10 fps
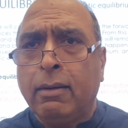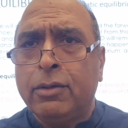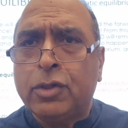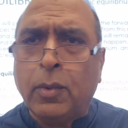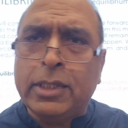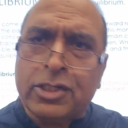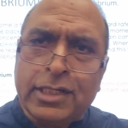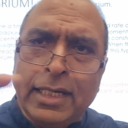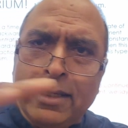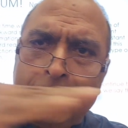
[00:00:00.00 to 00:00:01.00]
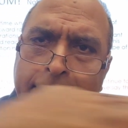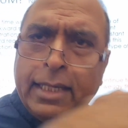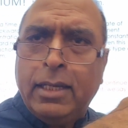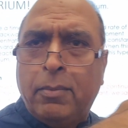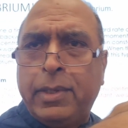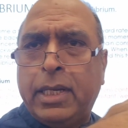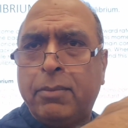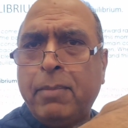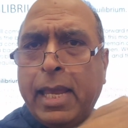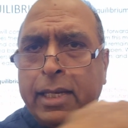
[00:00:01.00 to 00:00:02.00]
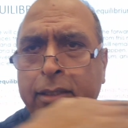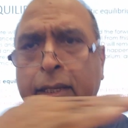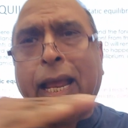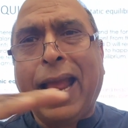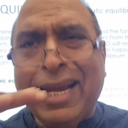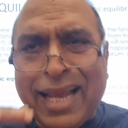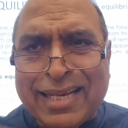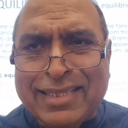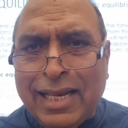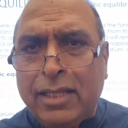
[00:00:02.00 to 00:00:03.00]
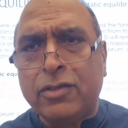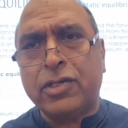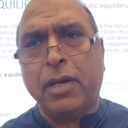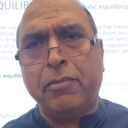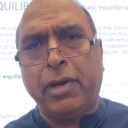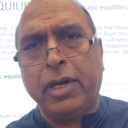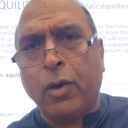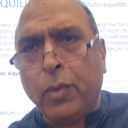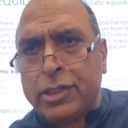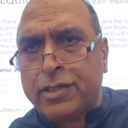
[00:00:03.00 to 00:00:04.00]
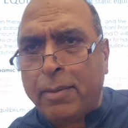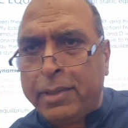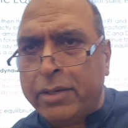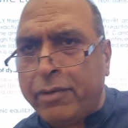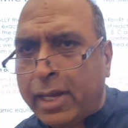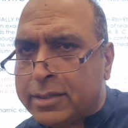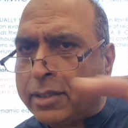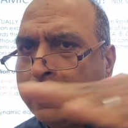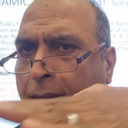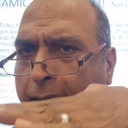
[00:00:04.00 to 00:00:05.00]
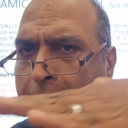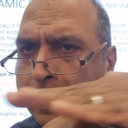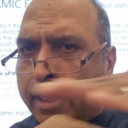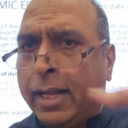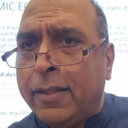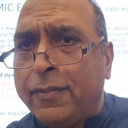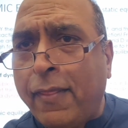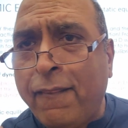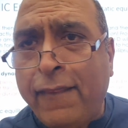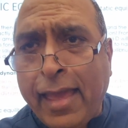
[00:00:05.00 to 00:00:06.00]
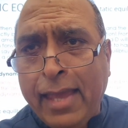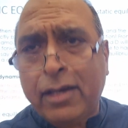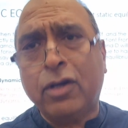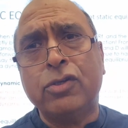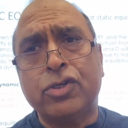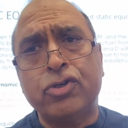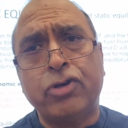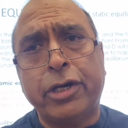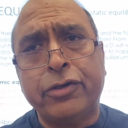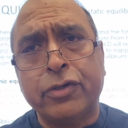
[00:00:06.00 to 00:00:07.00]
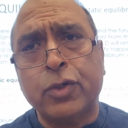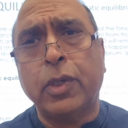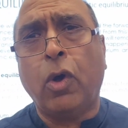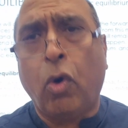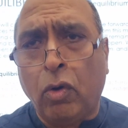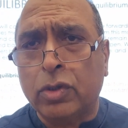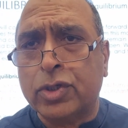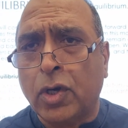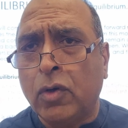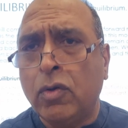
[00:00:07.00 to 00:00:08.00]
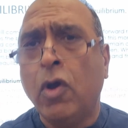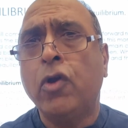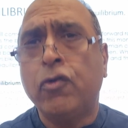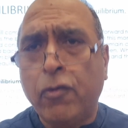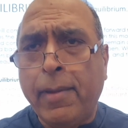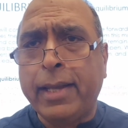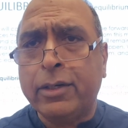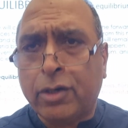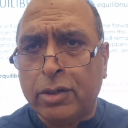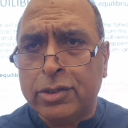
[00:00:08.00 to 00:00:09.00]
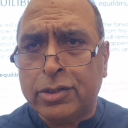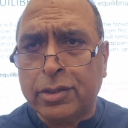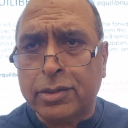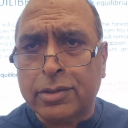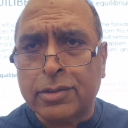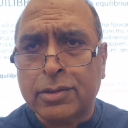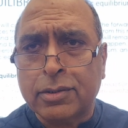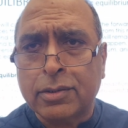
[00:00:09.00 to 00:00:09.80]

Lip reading: So when C and D are being made at exactly the same rate at which they're being reacted away, then their concentrations will also remain constant.